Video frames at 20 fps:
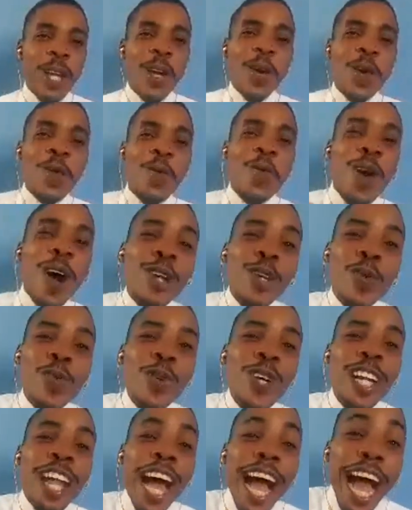What
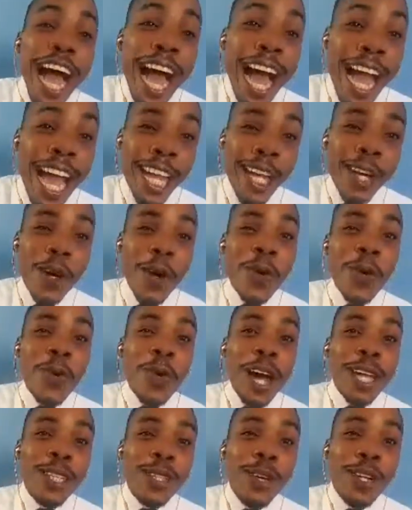will I,
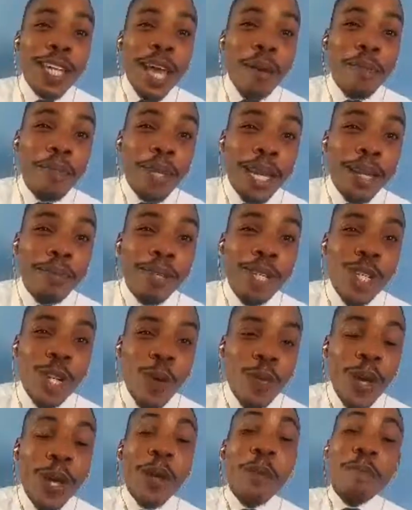Oluwatoyin Abidemi
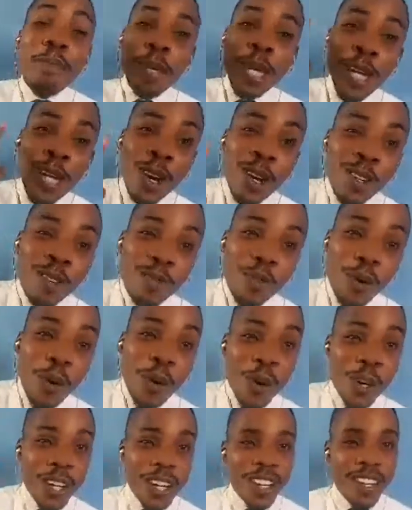Shomoye, be known
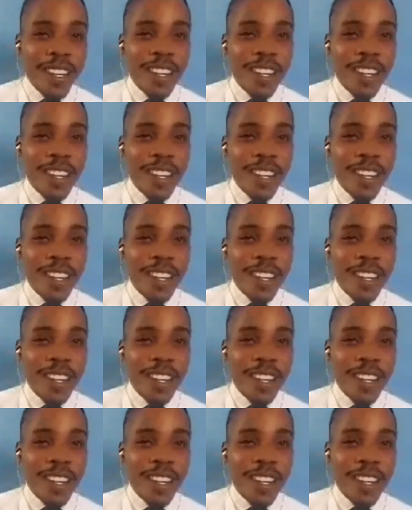for?